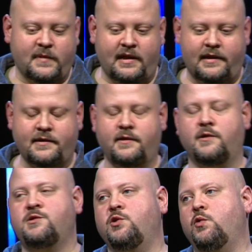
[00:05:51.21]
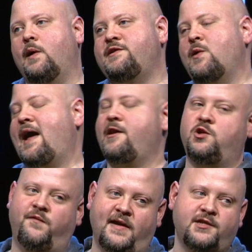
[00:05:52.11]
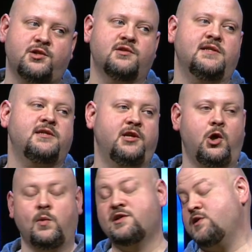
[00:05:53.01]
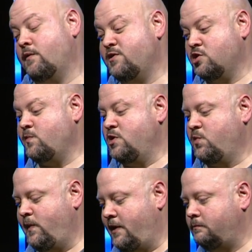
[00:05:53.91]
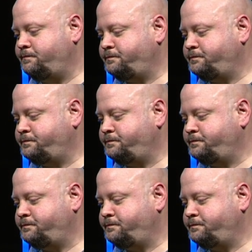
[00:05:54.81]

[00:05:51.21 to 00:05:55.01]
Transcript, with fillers: uh, you know, to, to add new features and to know what service you're supposed to be in.